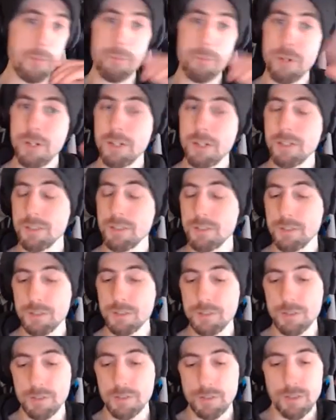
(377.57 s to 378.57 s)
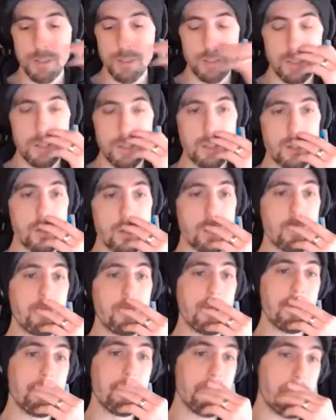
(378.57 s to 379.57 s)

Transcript: Prior to her picking up the